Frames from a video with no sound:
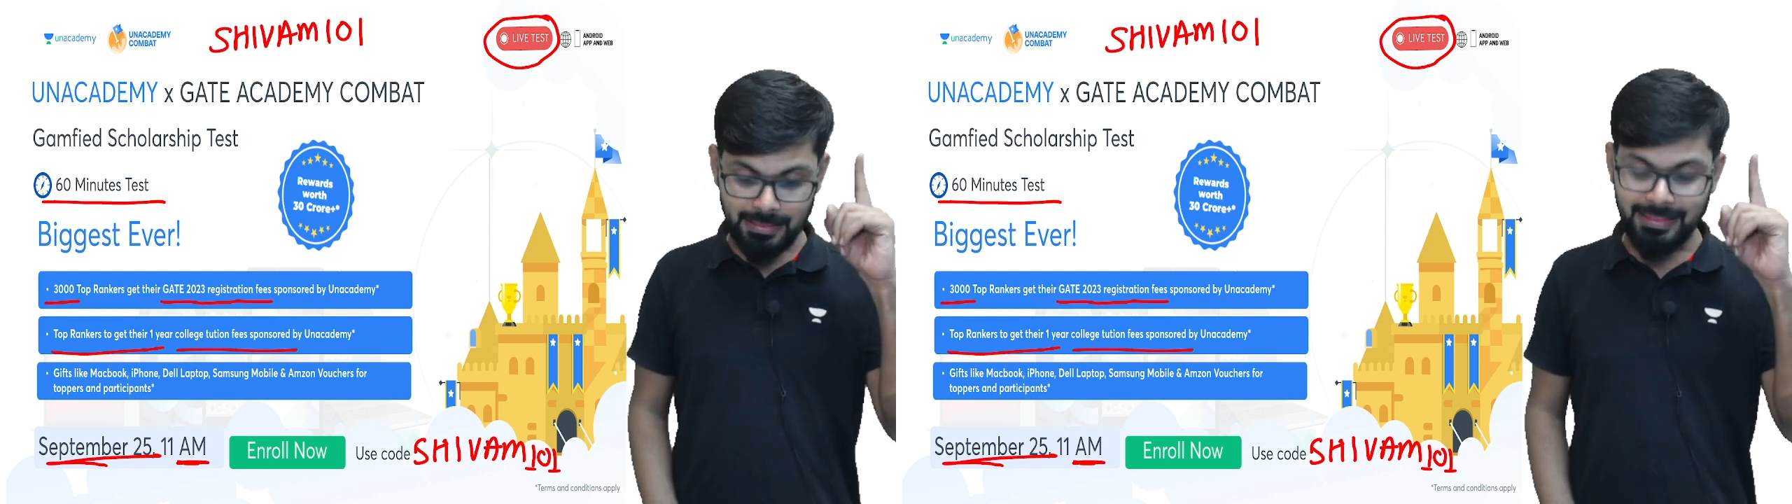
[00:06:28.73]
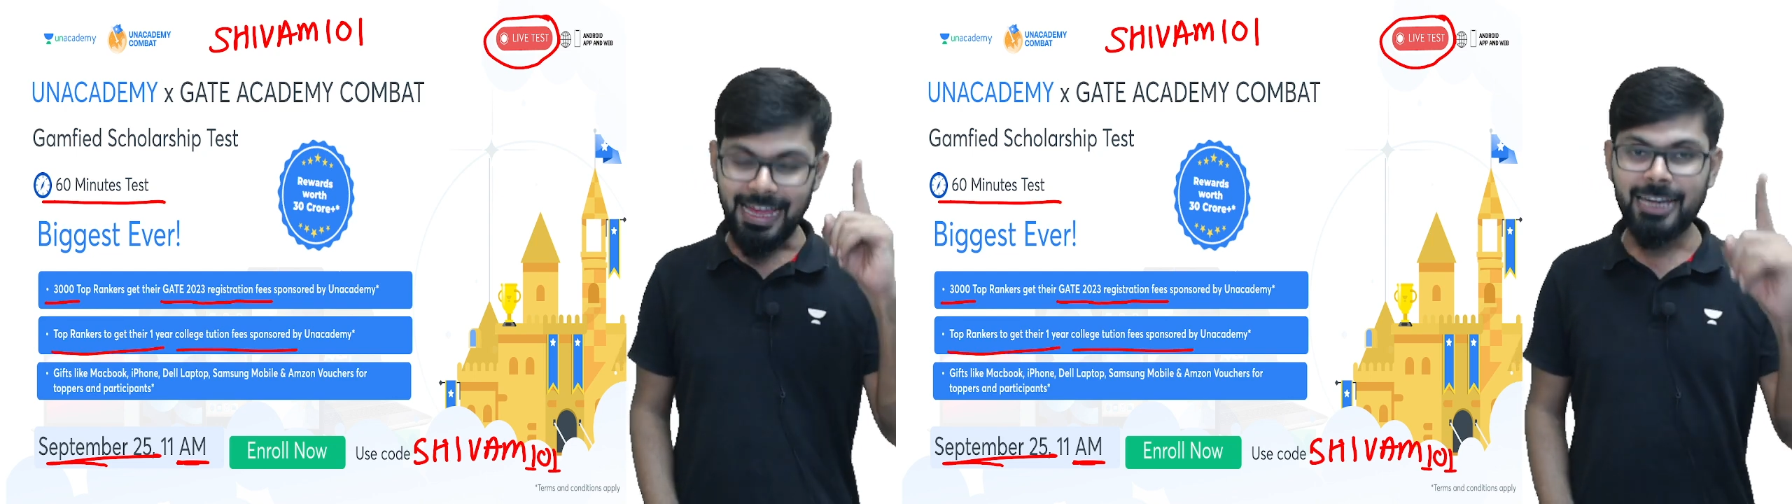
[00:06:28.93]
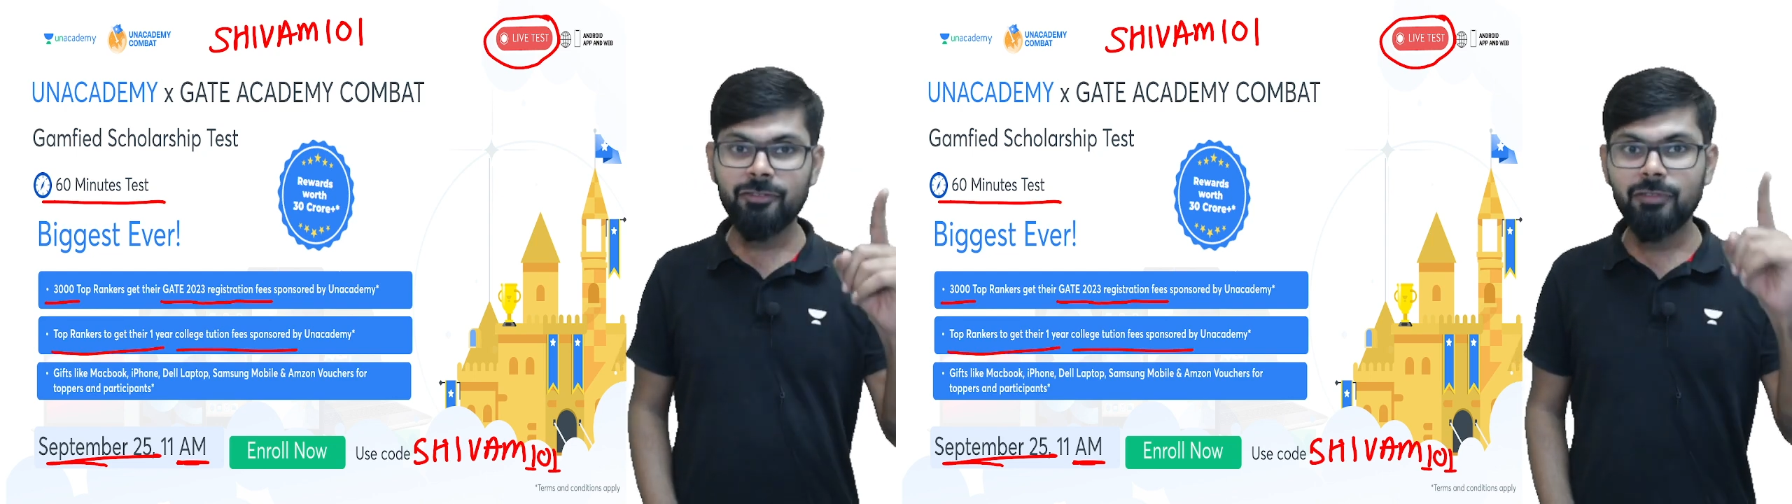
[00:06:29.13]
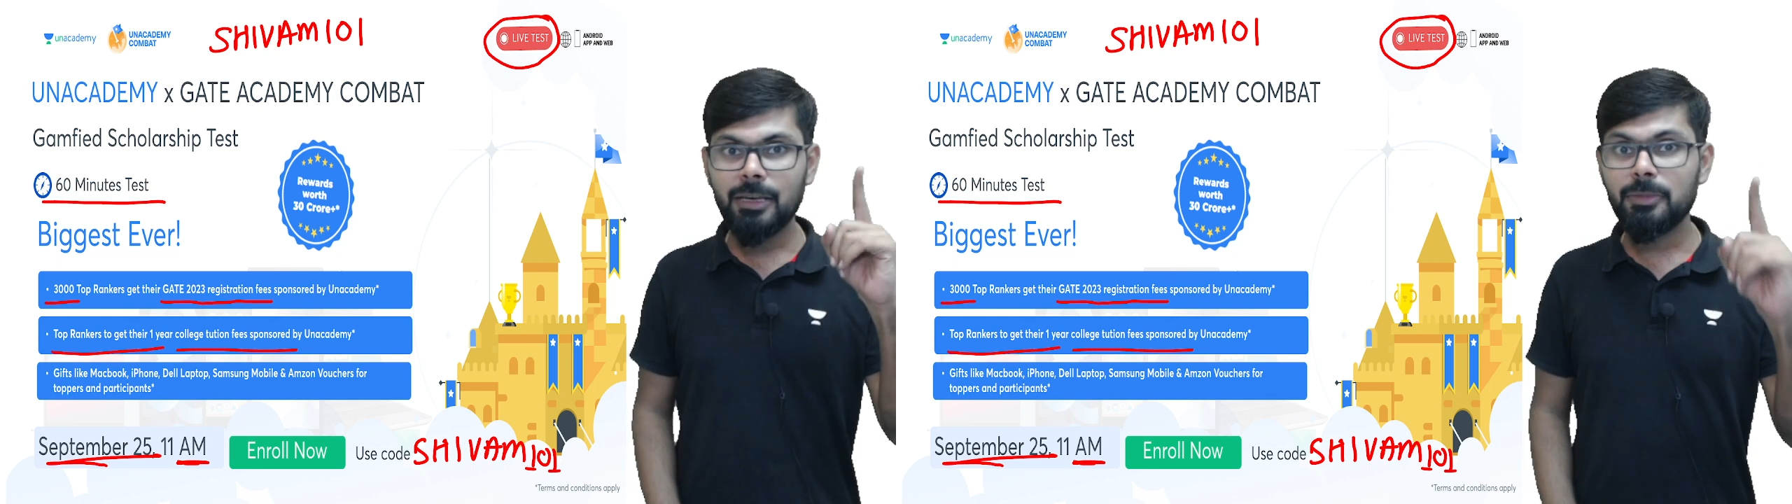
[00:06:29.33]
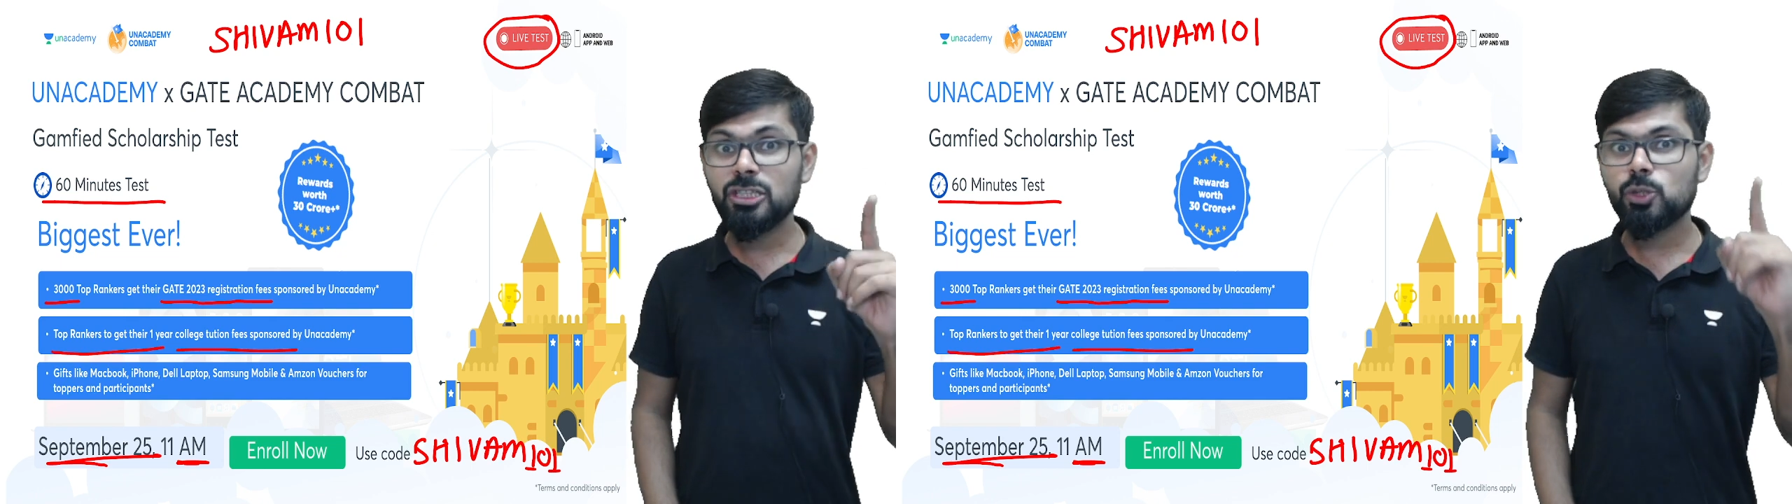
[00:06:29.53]
That will
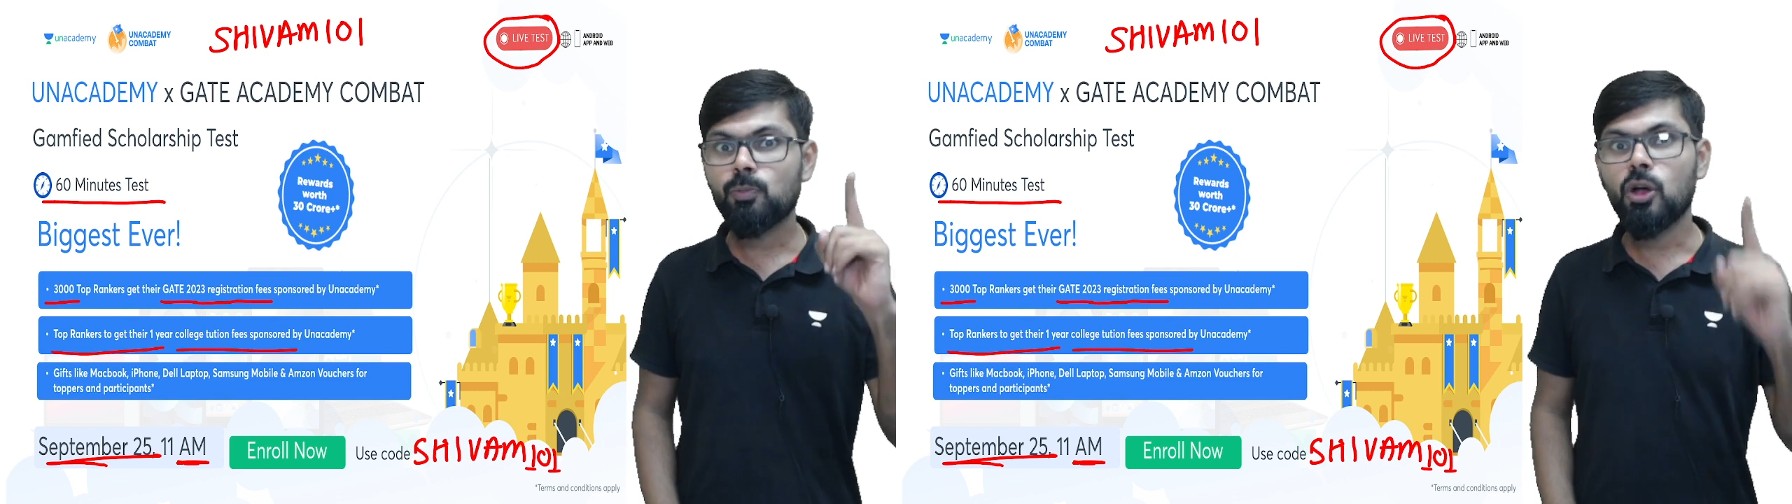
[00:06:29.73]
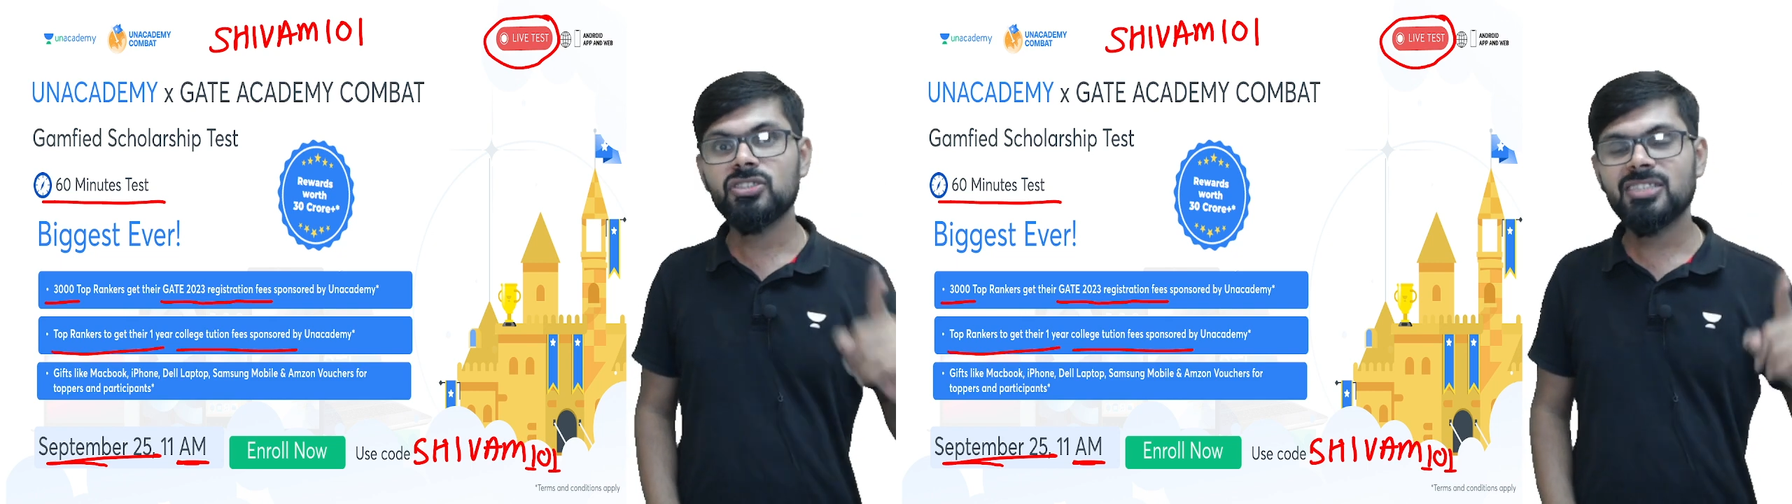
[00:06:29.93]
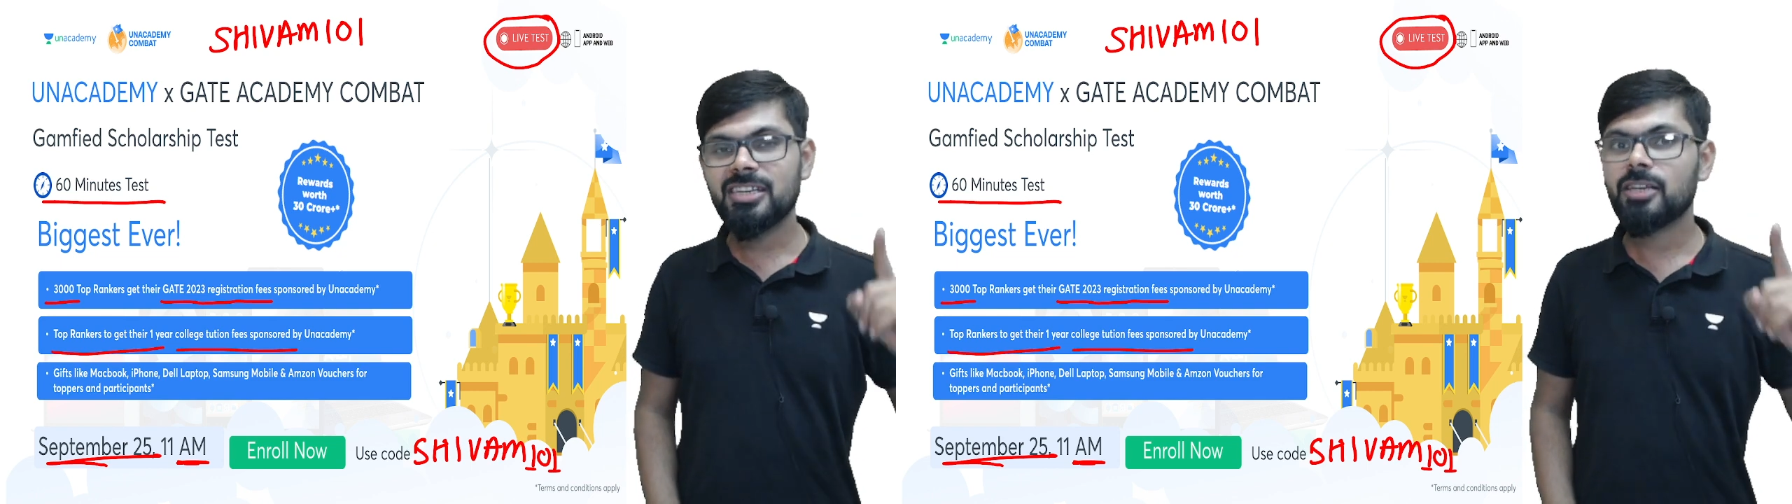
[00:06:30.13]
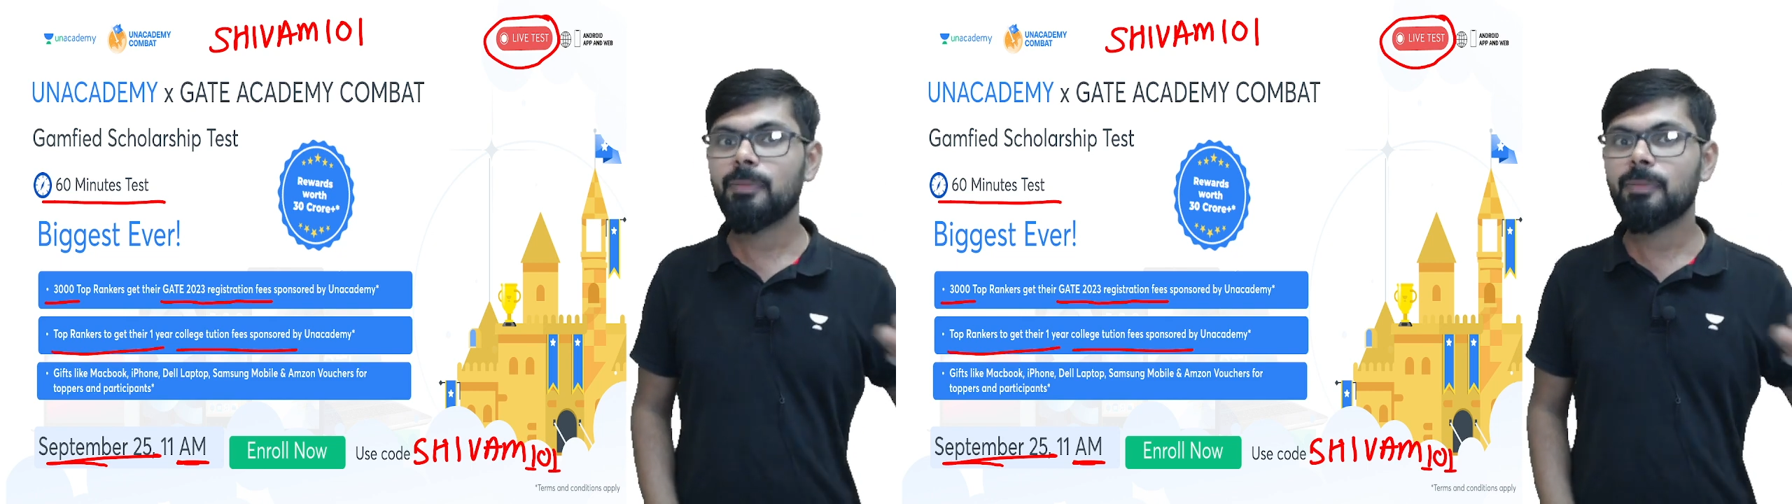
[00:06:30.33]
be sponsored